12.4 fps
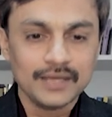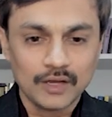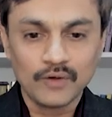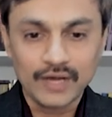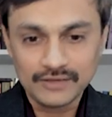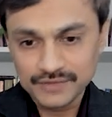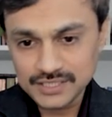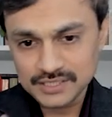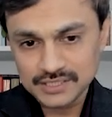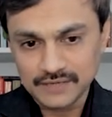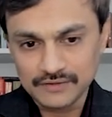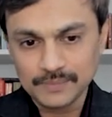Now, I
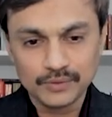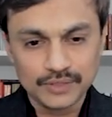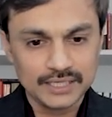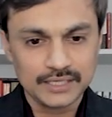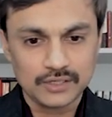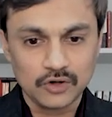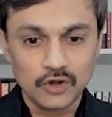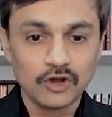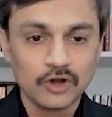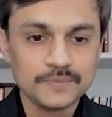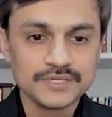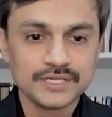wish I will put a
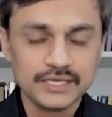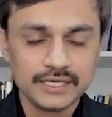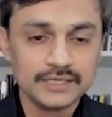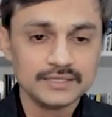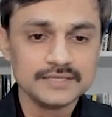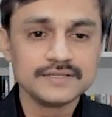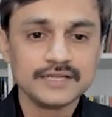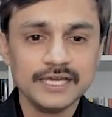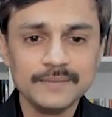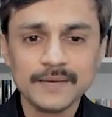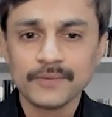wrong option here this time.